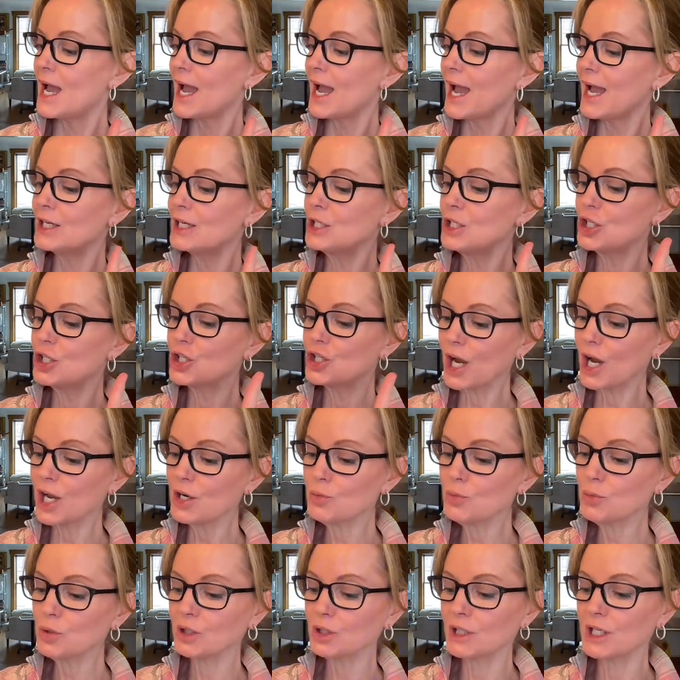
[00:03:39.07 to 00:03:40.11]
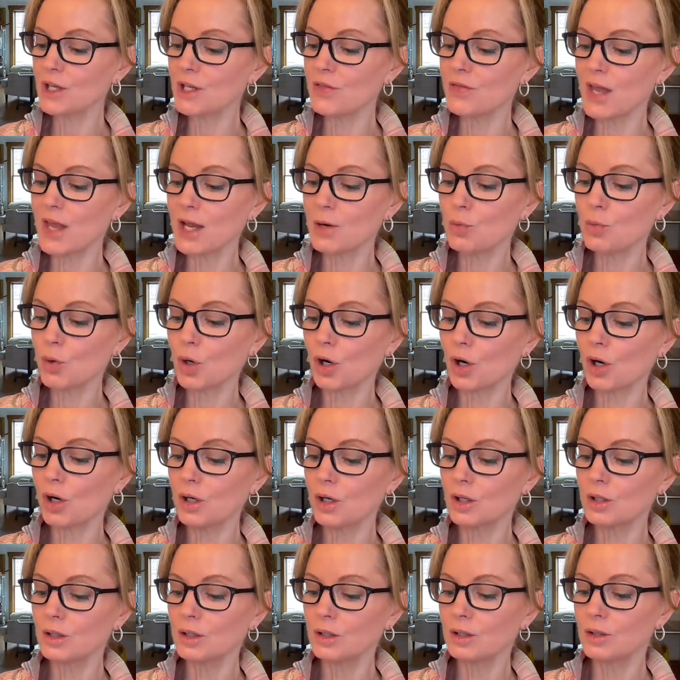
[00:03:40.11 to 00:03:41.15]
And generally, they
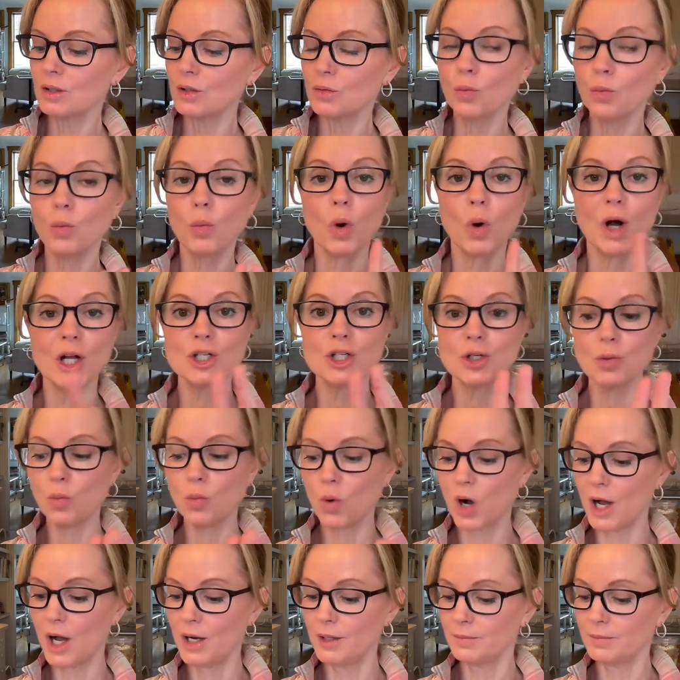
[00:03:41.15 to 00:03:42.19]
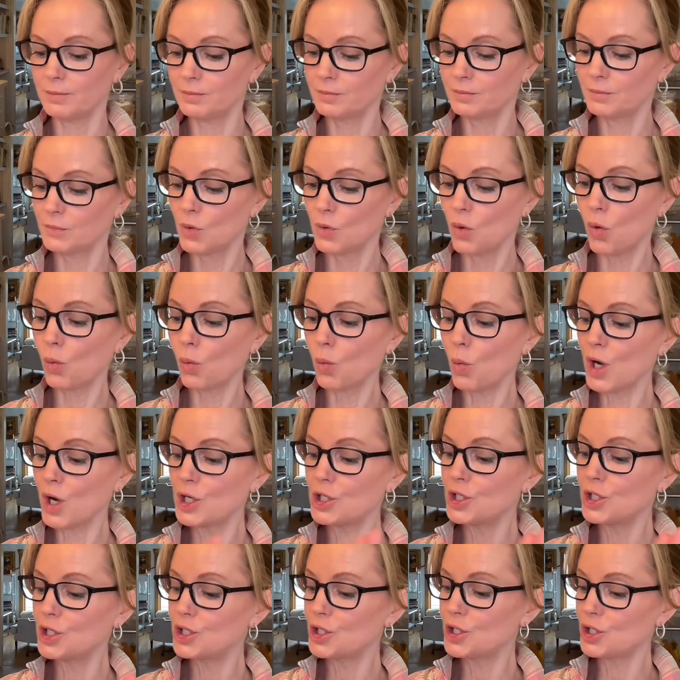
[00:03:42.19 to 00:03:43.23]
were 1-to-1 or
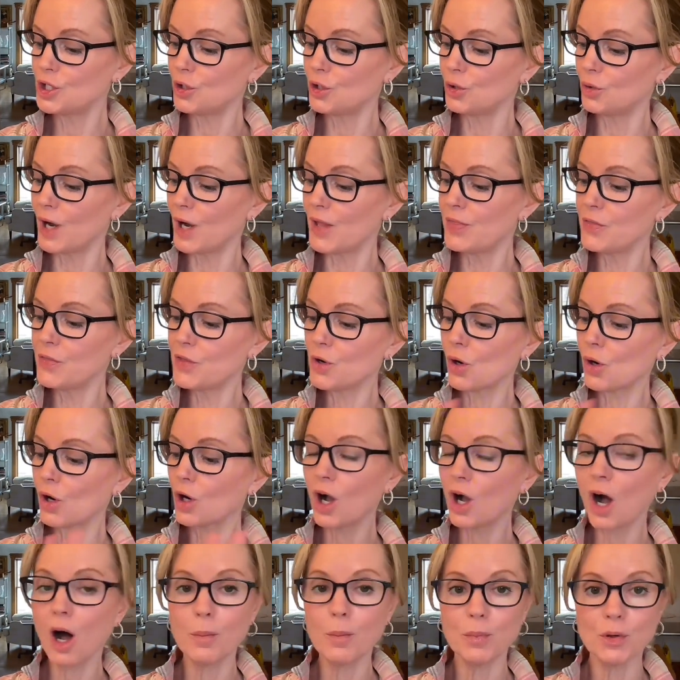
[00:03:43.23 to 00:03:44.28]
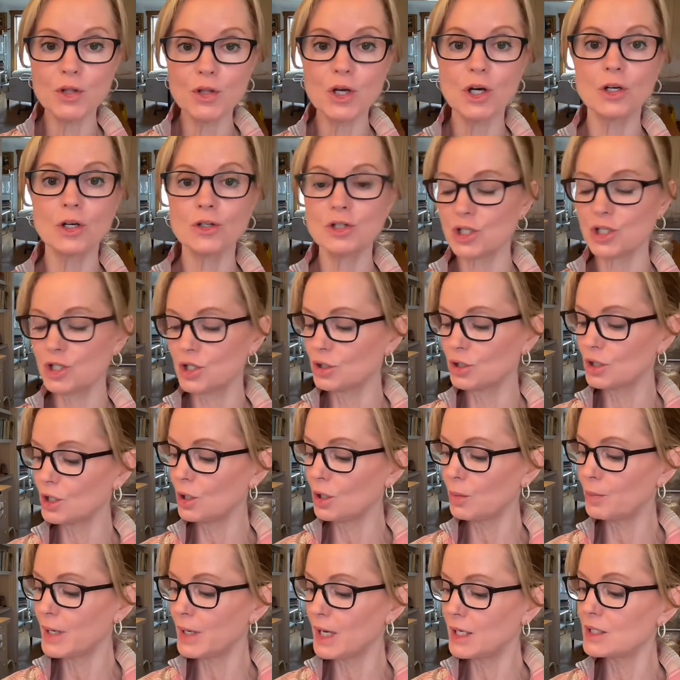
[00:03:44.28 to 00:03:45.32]
1-to-2. And then there are a couple that are just a
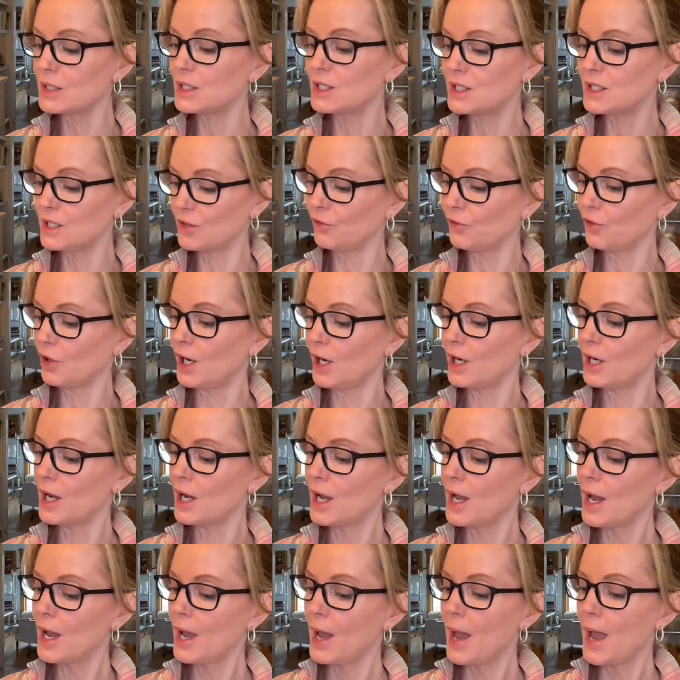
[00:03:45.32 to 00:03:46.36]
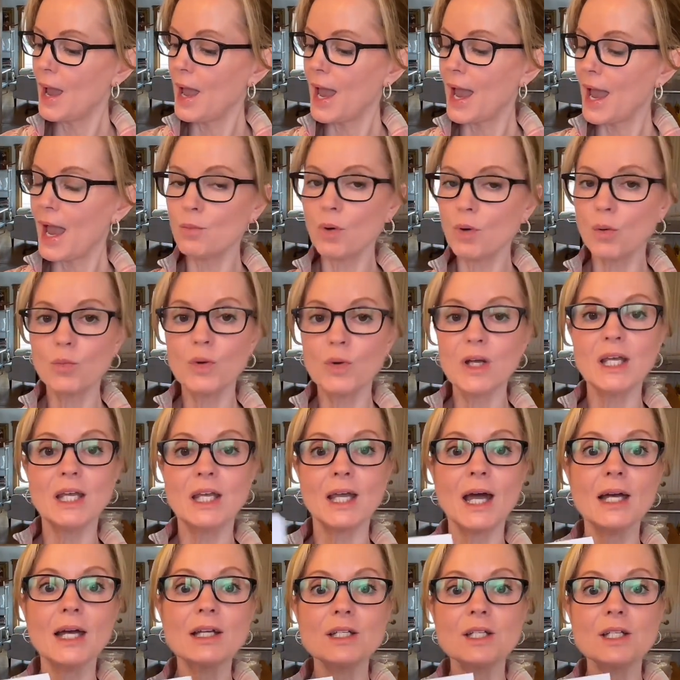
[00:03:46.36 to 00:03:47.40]
little bit different. And when we
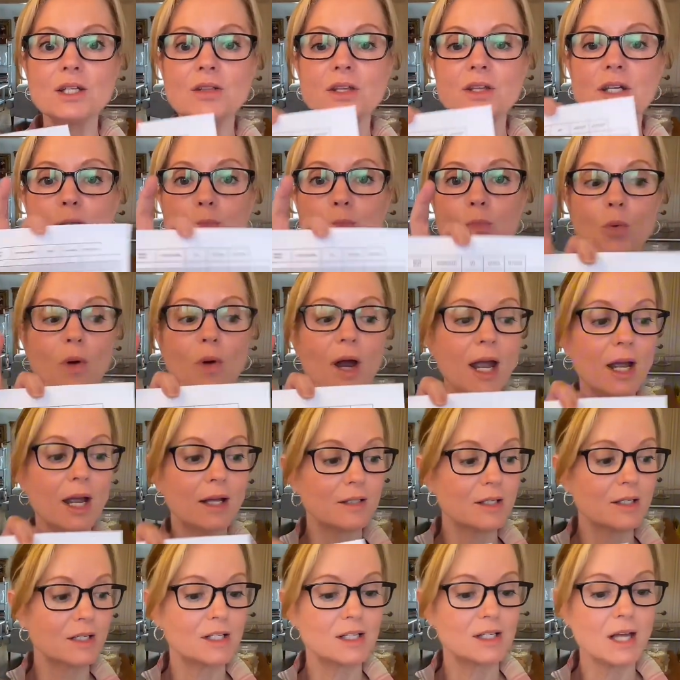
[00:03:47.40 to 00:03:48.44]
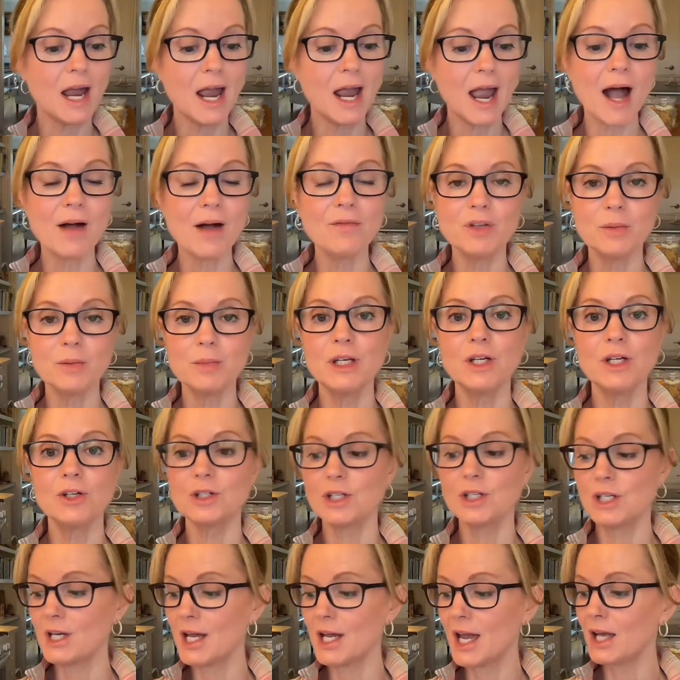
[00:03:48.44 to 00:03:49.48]
get to these meringues, because I have them here
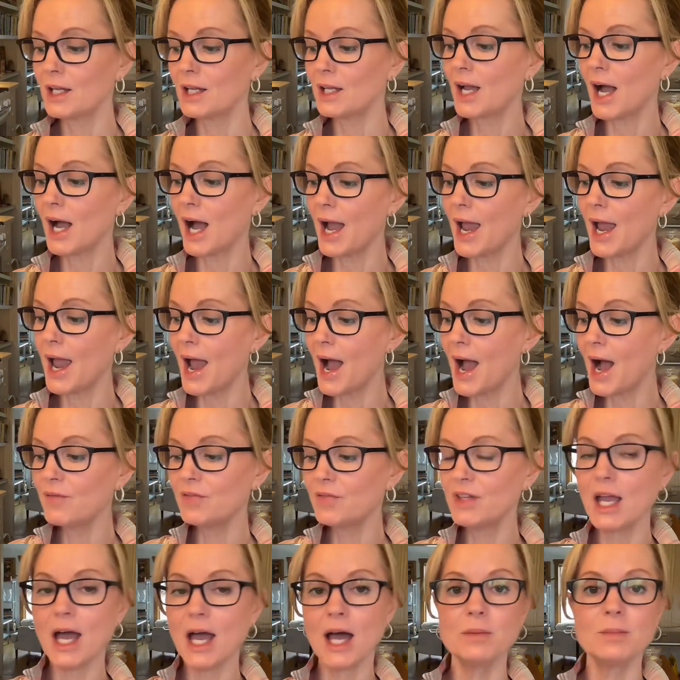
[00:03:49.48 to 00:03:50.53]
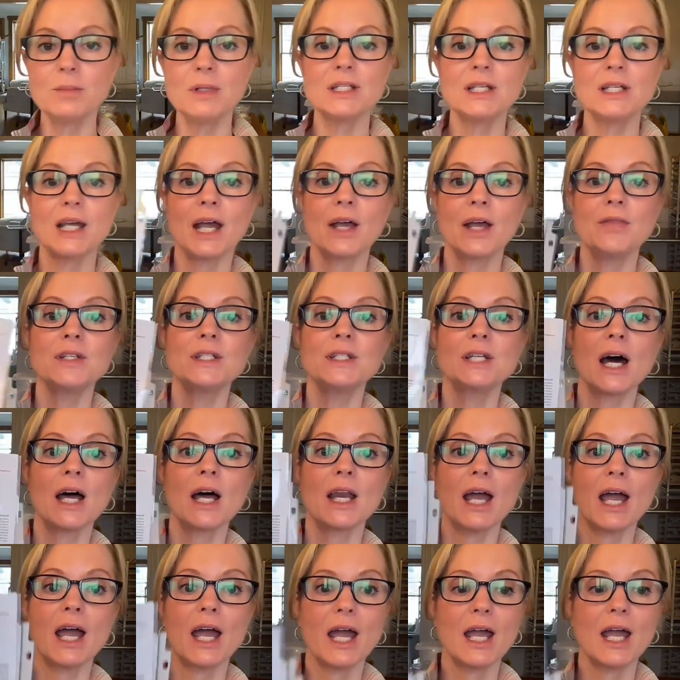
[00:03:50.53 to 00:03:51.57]
today, like I have the Edmonds and the
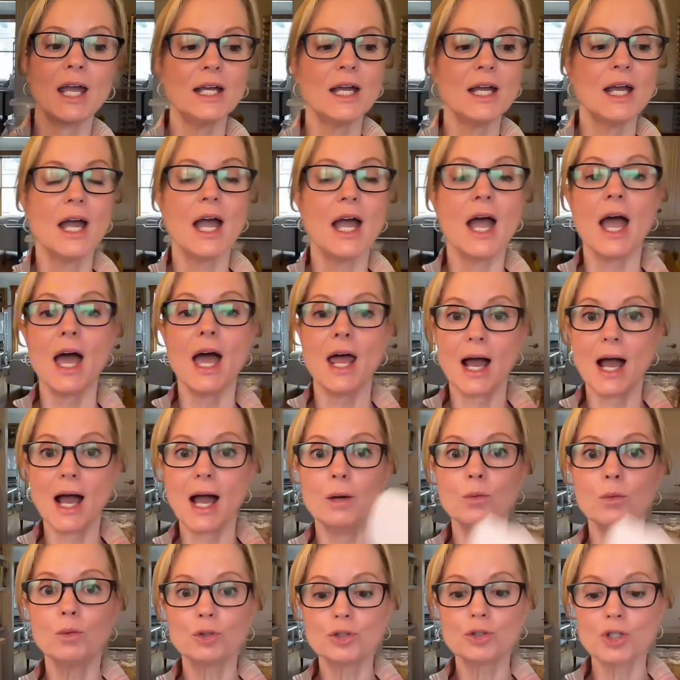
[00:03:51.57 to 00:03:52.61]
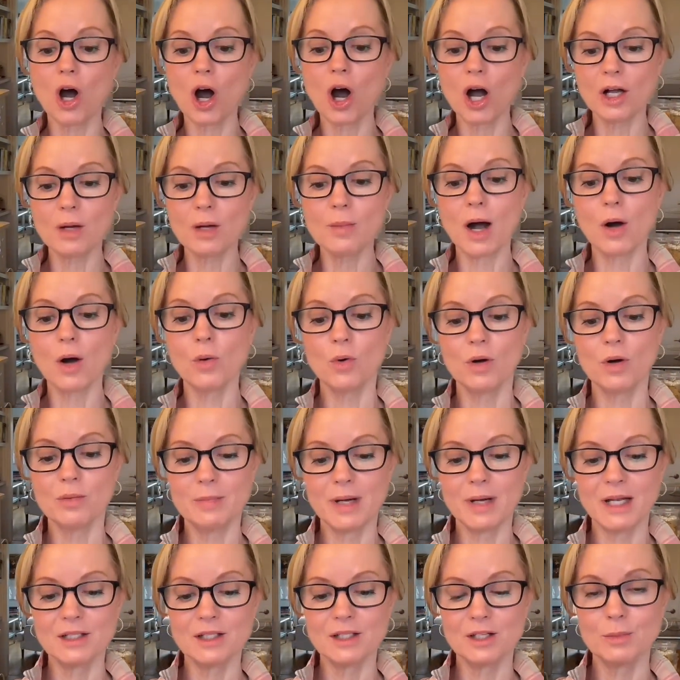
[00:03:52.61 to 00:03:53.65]
Donna Haye, and I will talk about what
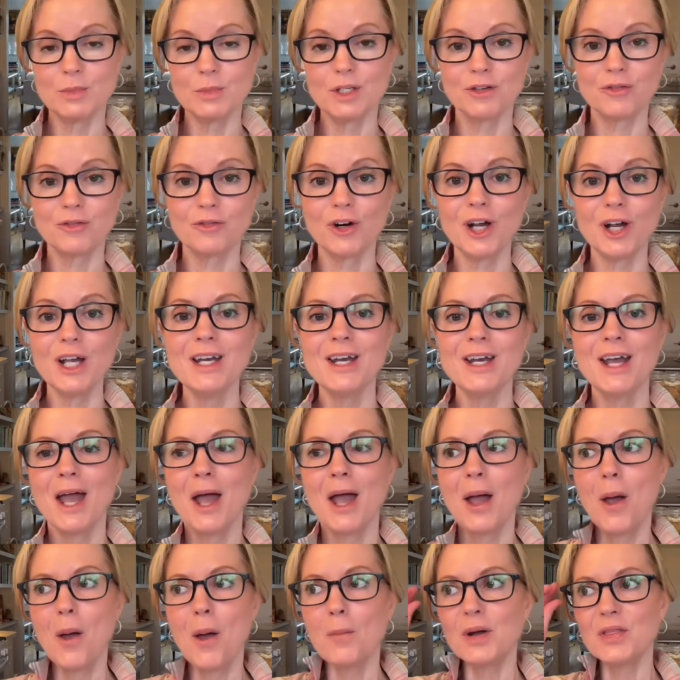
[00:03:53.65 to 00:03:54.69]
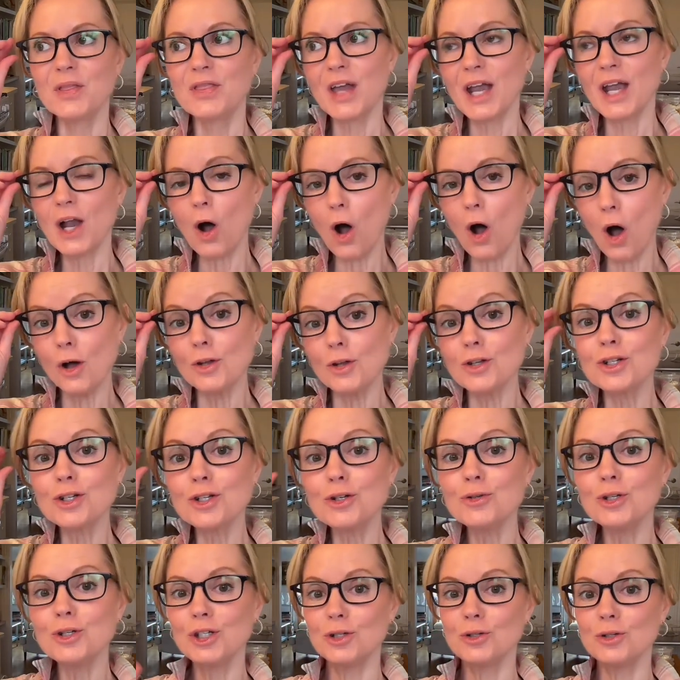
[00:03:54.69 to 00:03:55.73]
makes them different, but they
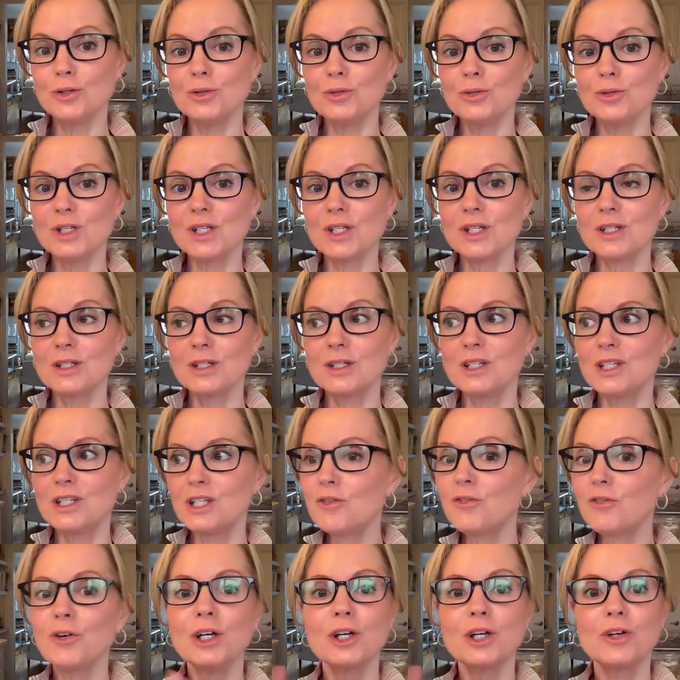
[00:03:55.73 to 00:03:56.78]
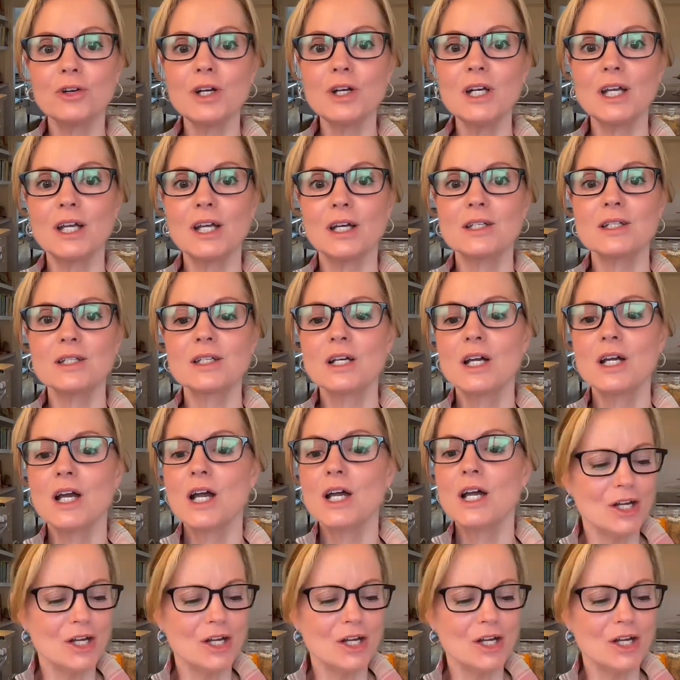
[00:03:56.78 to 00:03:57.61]
also use different ingredients.